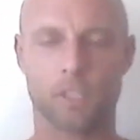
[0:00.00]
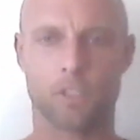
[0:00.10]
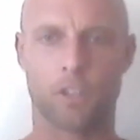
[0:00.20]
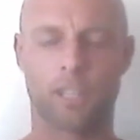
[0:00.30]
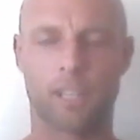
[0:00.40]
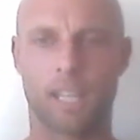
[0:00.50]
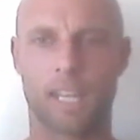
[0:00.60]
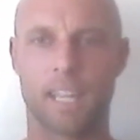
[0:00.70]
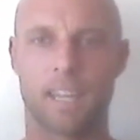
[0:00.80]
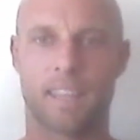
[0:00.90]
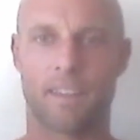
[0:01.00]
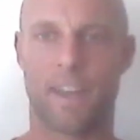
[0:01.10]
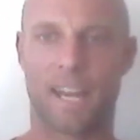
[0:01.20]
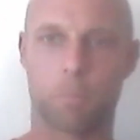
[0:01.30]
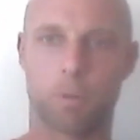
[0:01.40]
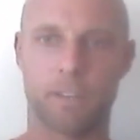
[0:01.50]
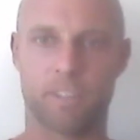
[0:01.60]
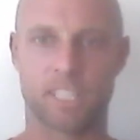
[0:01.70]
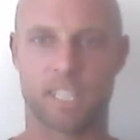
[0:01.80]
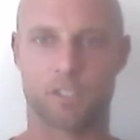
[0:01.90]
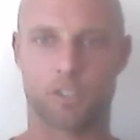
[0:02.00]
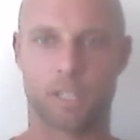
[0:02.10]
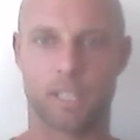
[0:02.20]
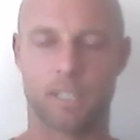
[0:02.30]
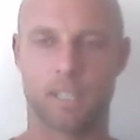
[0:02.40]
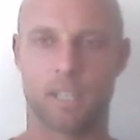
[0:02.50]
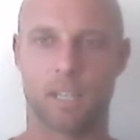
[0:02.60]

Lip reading: So they've had a previous injury,